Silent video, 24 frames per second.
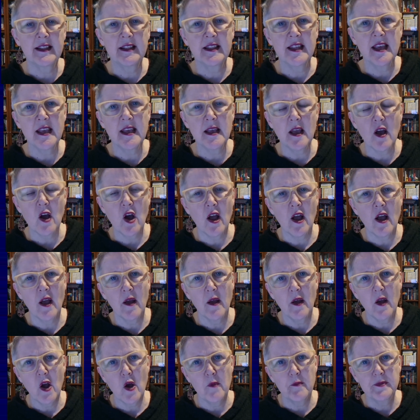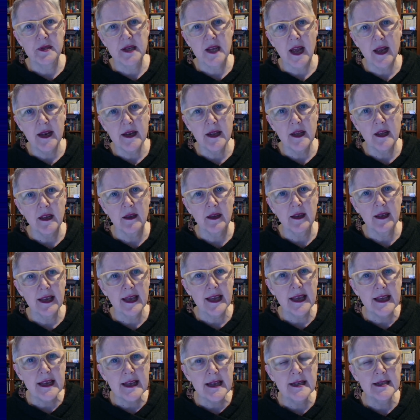the uh, obtaining
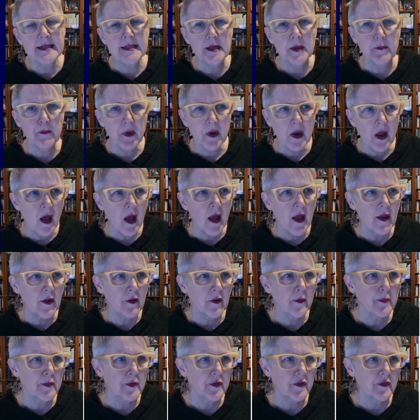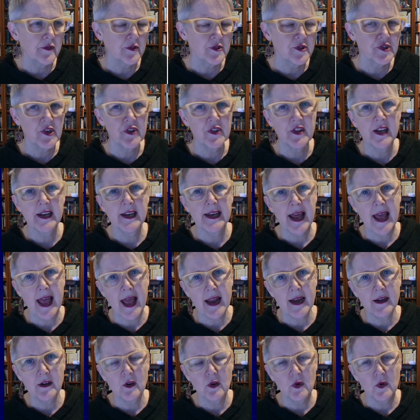key supplier approval, so the
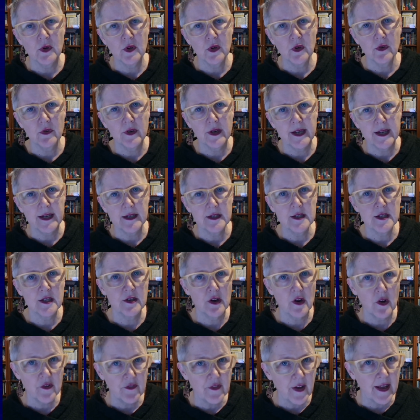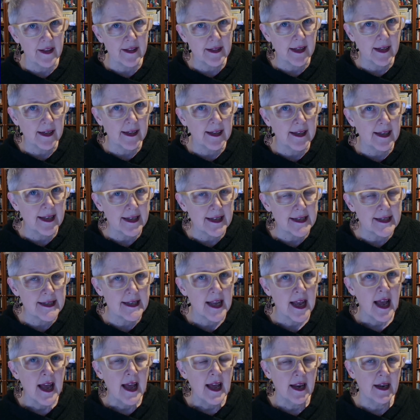landlord agreeing to novate the lease
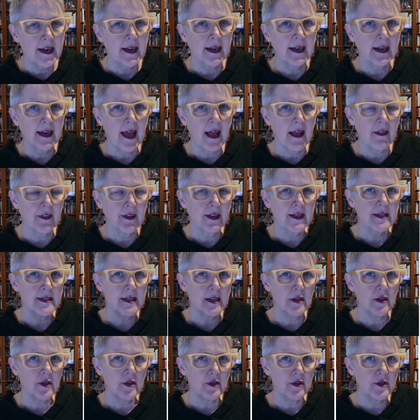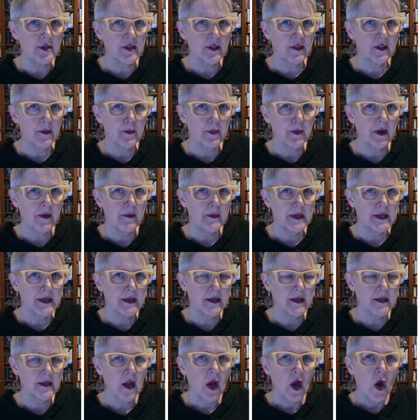and allow the continued use of the
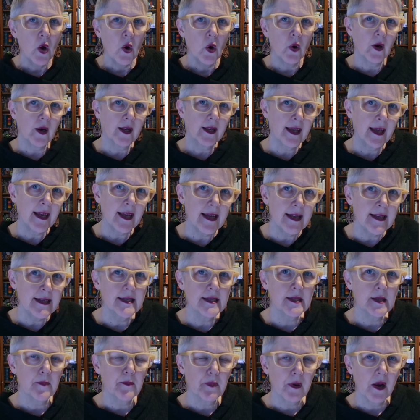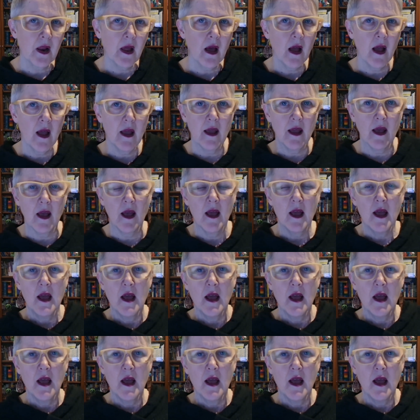premises, or a key supplier